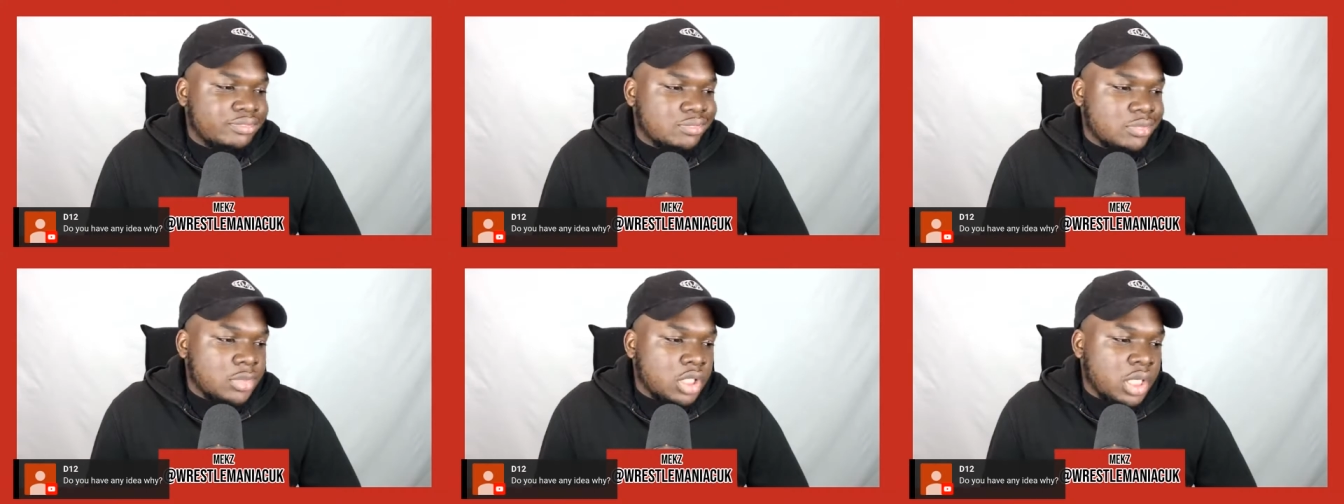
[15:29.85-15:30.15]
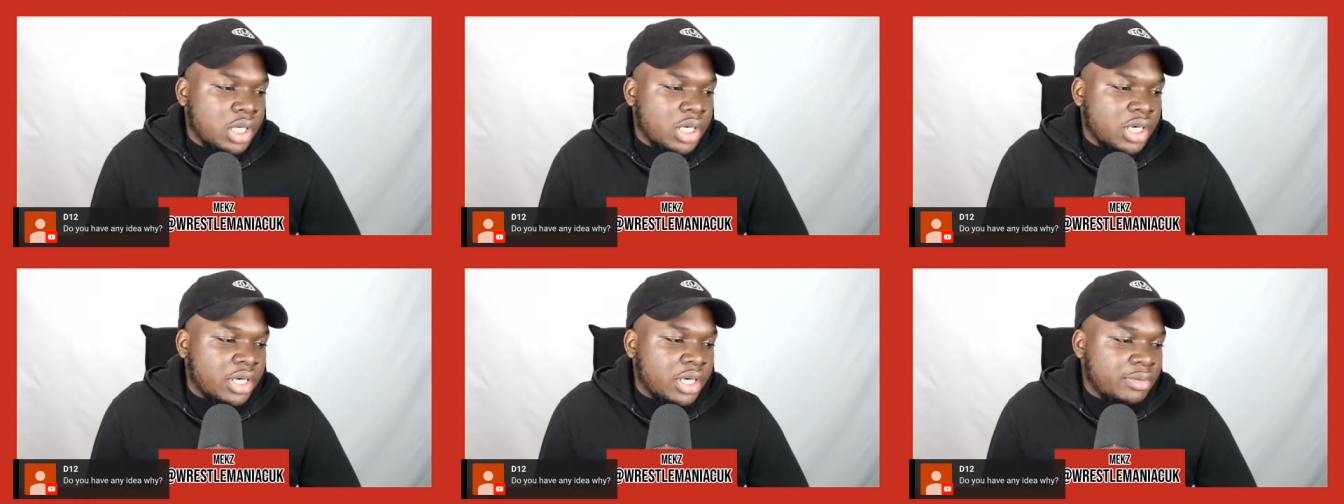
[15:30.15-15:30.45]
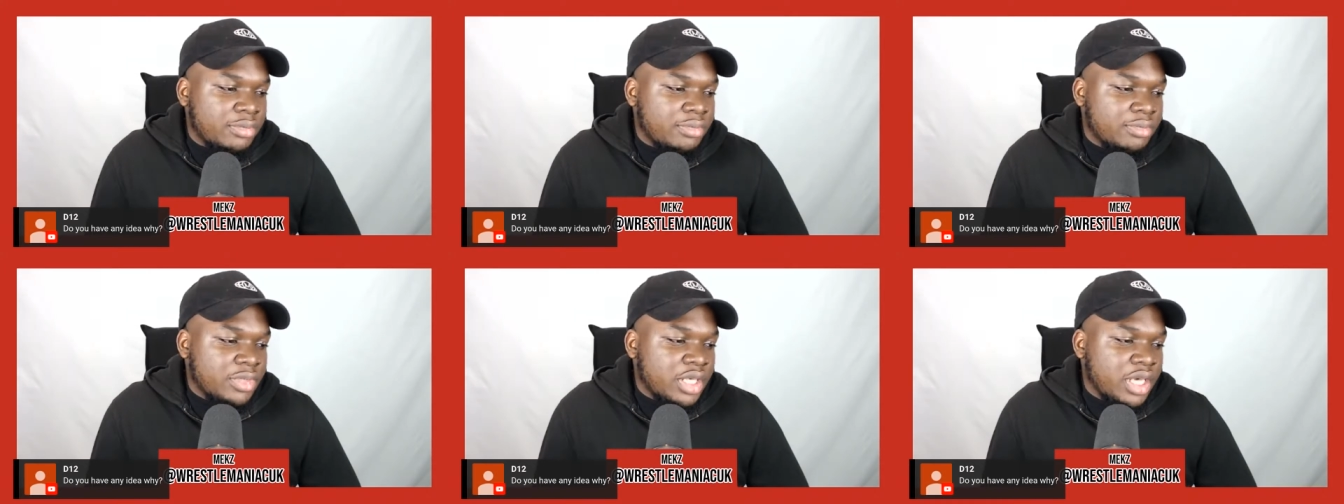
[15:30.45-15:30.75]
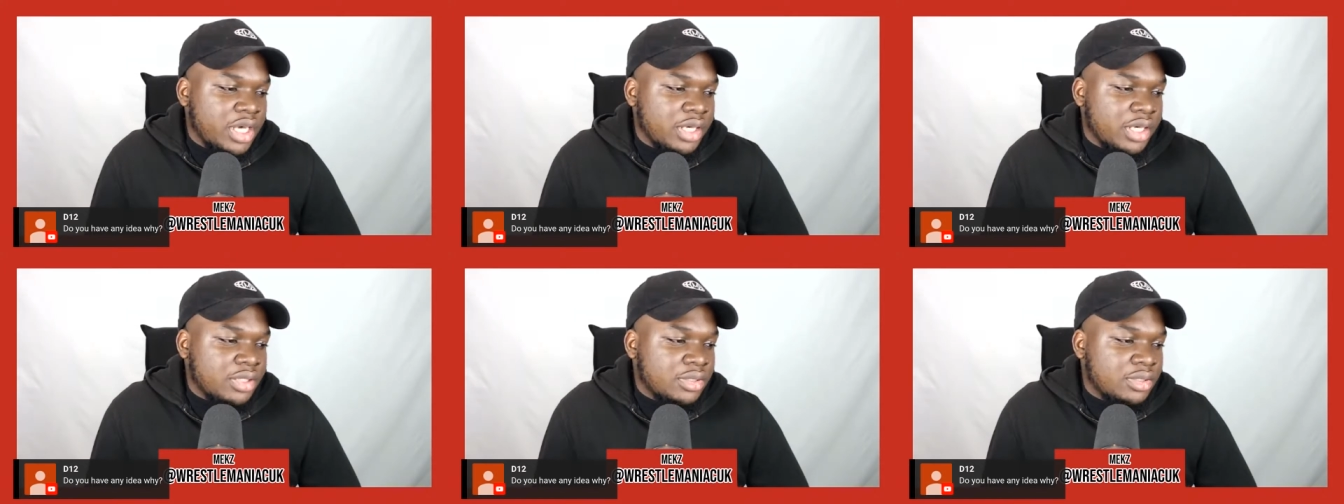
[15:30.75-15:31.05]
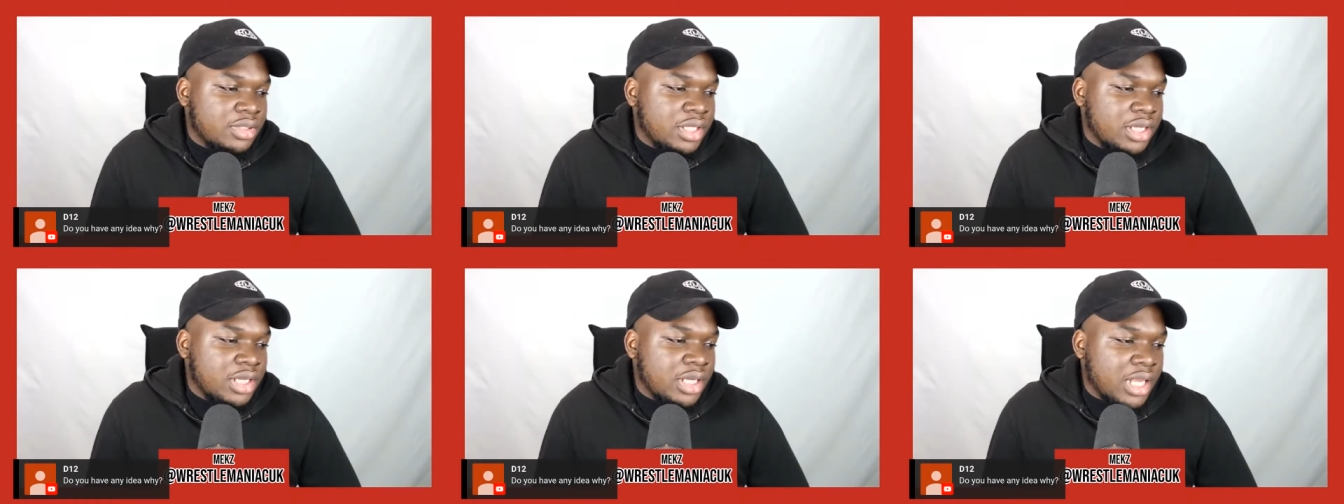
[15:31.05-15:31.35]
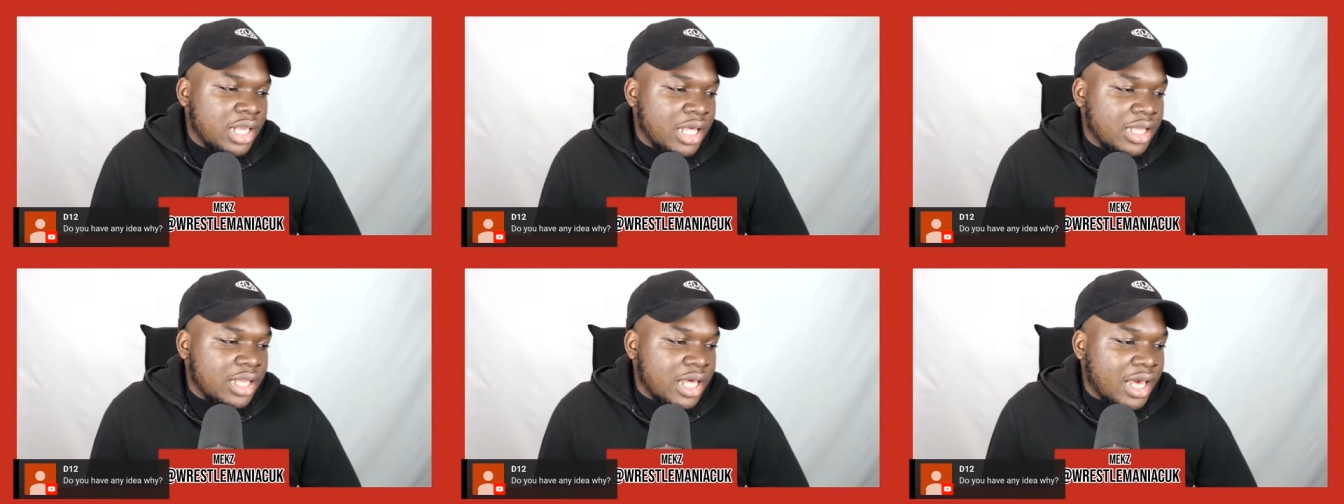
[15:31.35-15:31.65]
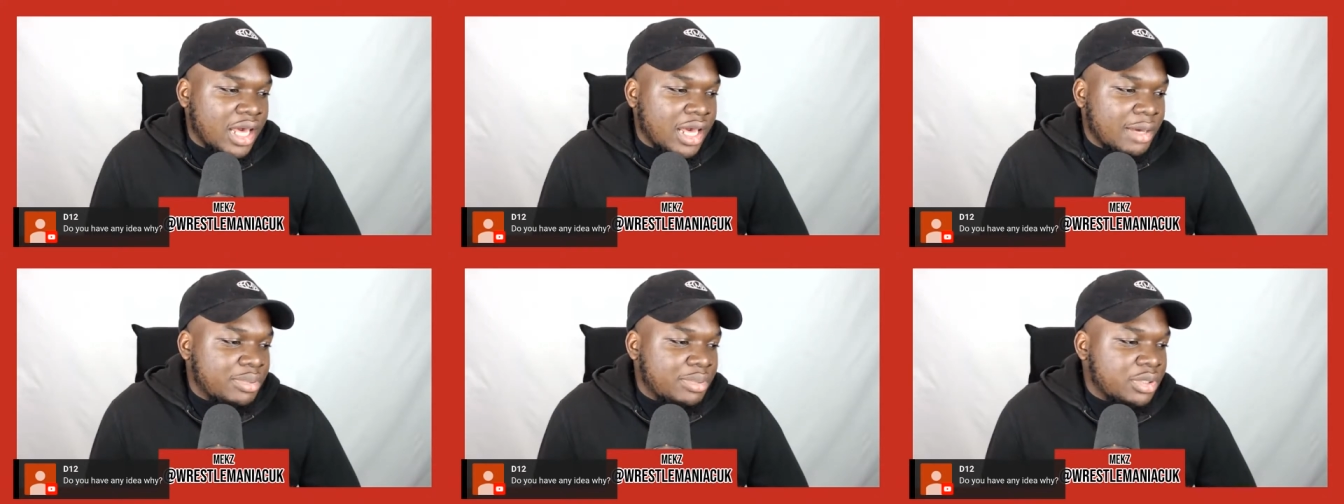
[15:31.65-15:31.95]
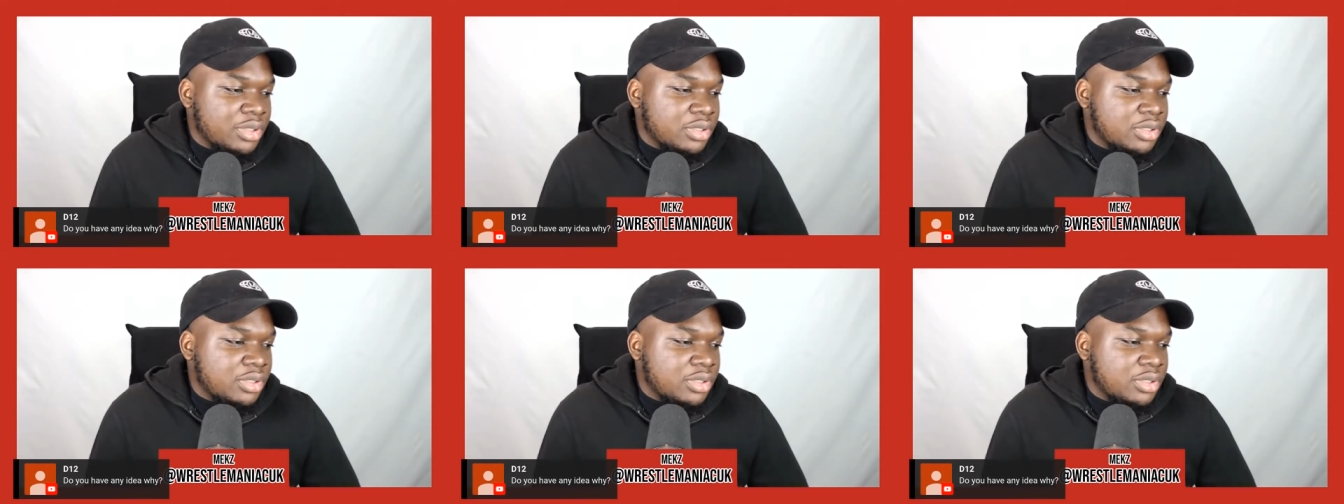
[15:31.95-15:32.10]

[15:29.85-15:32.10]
Yeah, didn't let that happen.